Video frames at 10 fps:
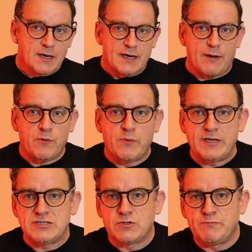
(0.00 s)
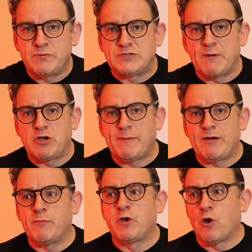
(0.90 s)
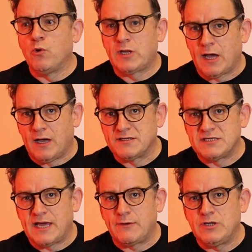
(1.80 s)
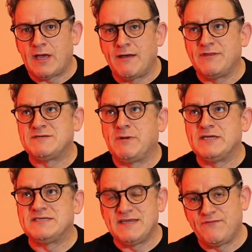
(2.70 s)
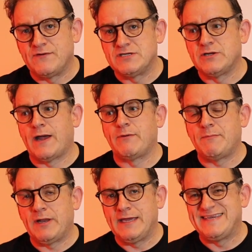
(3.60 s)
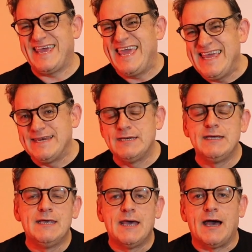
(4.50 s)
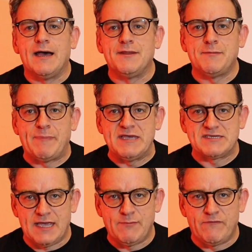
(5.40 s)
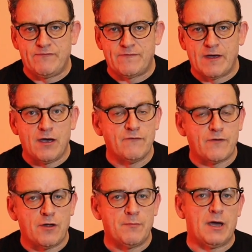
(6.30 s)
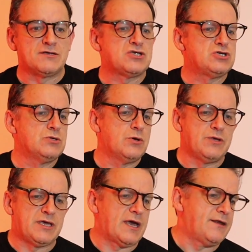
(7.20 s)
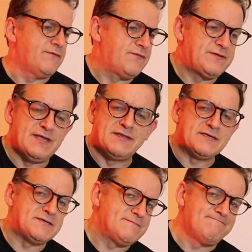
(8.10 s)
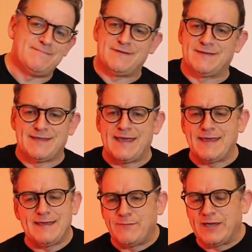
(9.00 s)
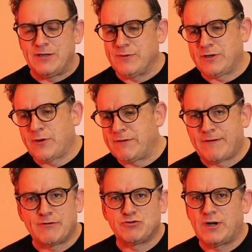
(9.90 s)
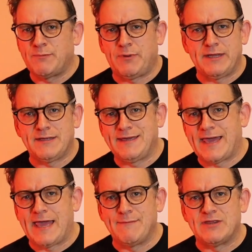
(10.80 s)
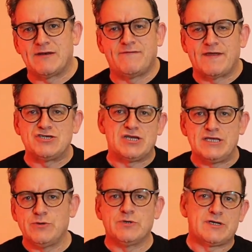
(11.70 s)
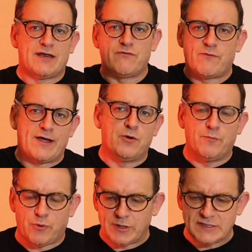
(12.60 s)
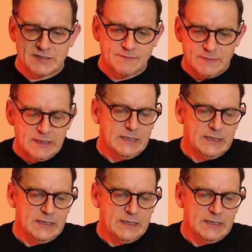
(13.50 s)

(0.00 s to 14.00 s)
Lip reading: Now, when I spoke about gold cards and how this plays different to how it played in the base game of On Mars, as you know, you kind of did this thing where you were going around trying to play the game, and then eventually you would kind of rack up points and